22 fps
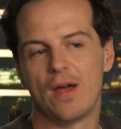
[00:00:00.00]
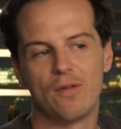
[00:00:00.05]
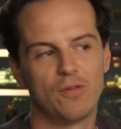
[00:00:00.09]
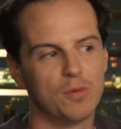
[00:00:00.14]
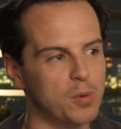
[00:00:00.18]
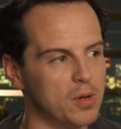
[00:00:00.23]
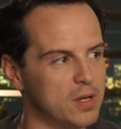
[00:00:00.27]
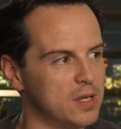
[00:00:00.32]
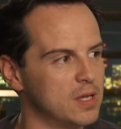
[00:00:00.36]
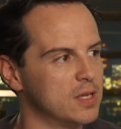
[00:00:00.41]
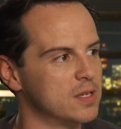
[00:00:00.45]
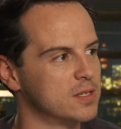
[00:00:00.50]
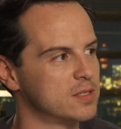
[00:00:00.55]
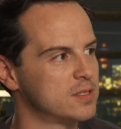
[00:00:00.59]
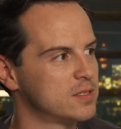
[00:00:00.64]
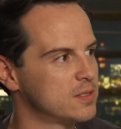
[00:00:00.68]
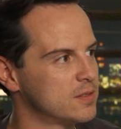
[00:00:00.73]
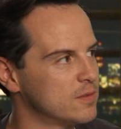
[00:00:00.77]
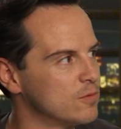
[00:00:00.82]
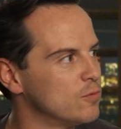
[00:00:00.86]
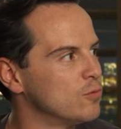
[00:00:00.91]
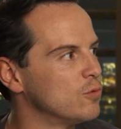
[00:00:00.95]
everybody
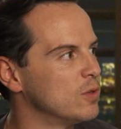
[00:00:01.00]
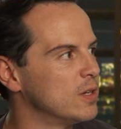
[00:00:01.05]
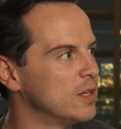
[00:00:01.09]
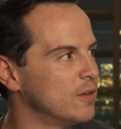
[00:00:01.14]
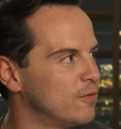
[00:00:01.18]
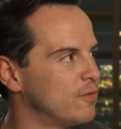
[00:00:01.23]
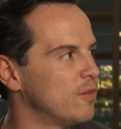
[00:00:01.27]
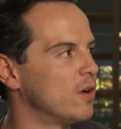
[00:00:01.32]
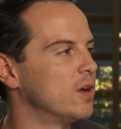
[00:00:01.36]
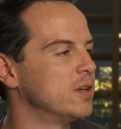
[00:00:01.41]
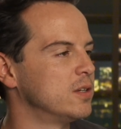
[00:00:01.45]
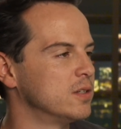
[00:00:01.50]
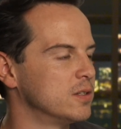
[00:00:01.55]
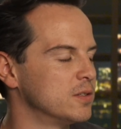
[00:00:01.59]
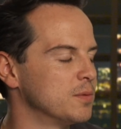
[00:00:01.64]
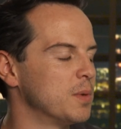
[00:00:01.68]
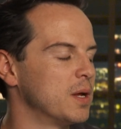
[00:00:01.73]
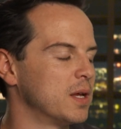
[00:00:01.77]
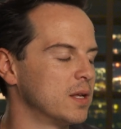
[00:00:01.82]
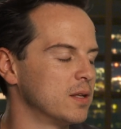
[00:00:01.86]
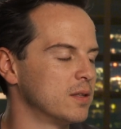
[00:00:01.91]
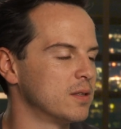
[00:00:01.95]
is really fighting
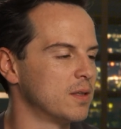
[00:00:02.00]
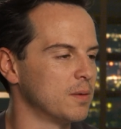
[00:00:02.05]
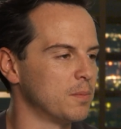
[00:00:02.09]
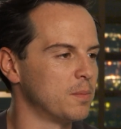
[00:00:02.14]
to make it